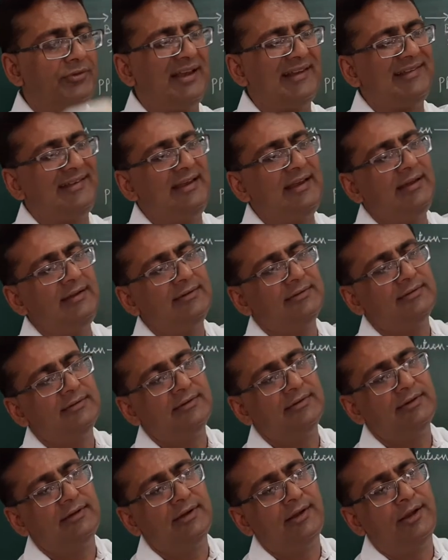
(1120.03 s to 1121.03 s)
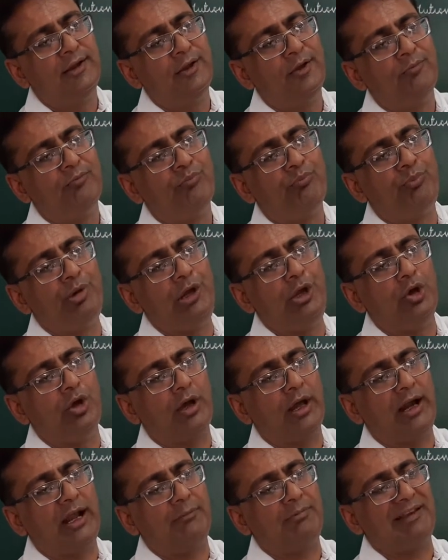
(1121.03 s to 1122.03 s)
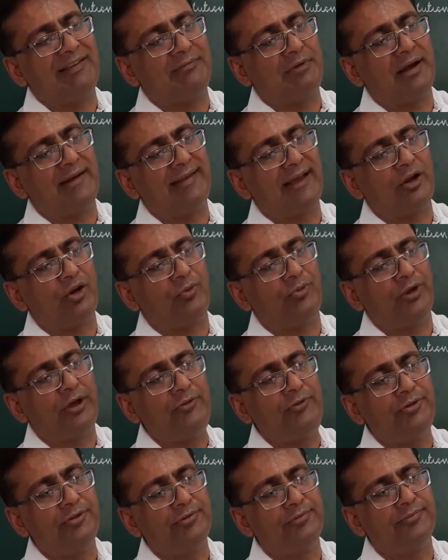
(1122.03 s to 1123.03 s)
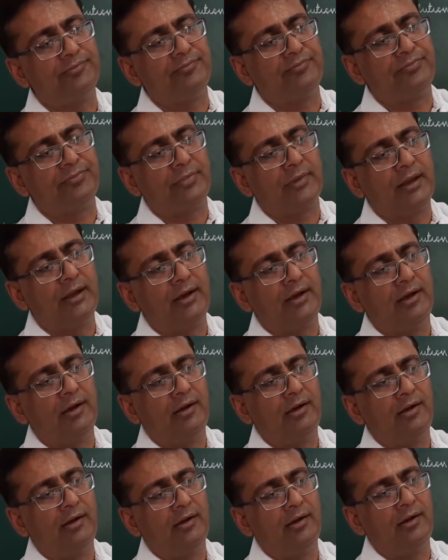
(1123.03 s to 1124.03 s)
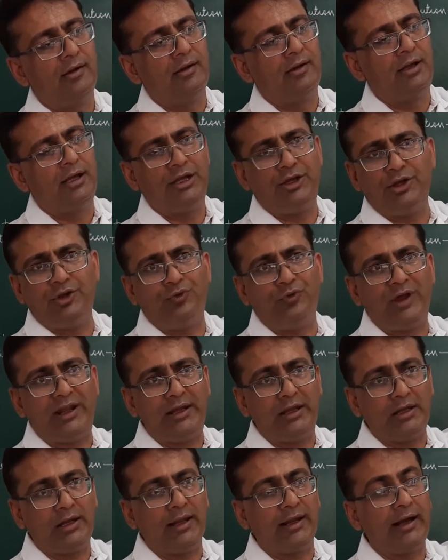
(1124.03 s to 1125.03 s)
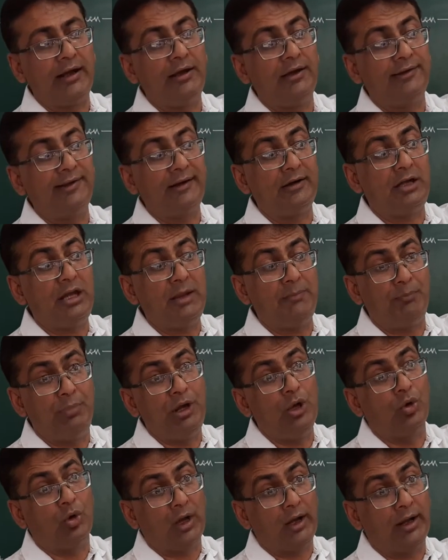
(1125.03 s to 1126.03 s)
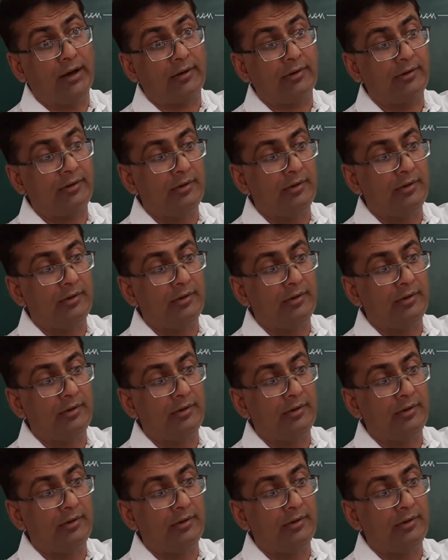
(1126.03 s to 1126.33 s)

Just see, blue color precipitates are observed. It is very clear, and it's a deep blue color.